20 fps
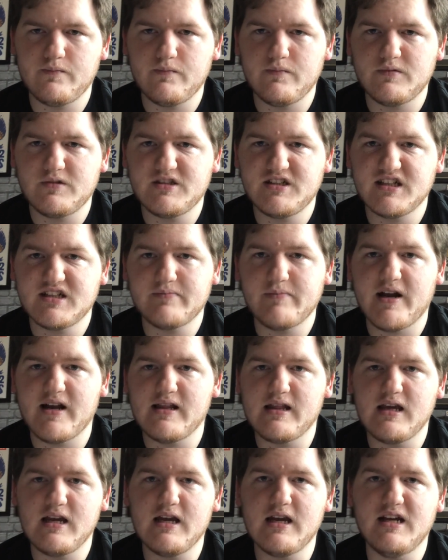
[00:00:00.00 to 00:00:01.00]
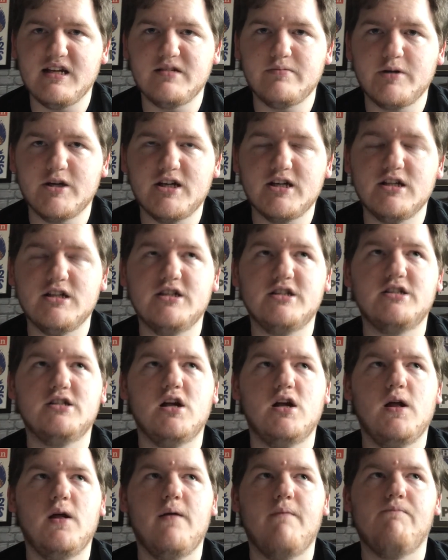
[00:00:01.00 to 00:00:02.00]
Sixth Man of the Year is because
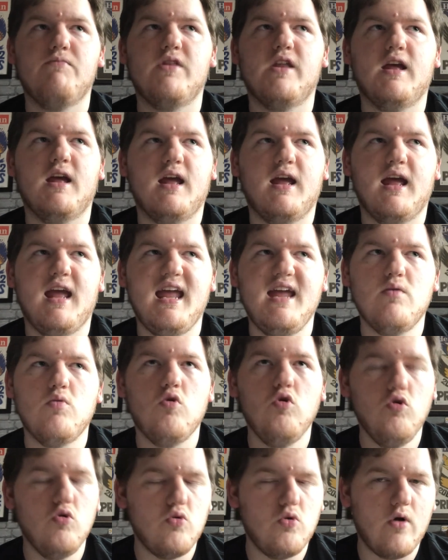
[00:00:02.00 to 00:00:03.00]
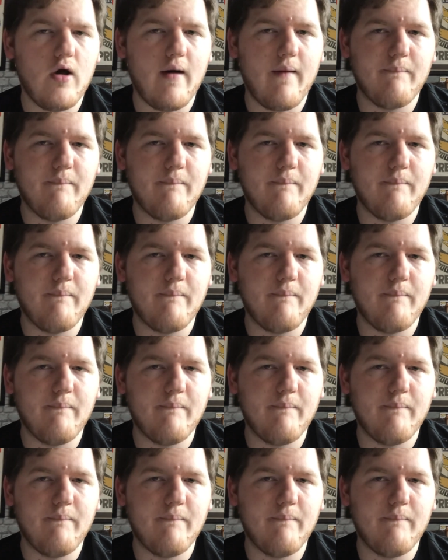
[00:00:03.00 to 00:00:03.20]
he will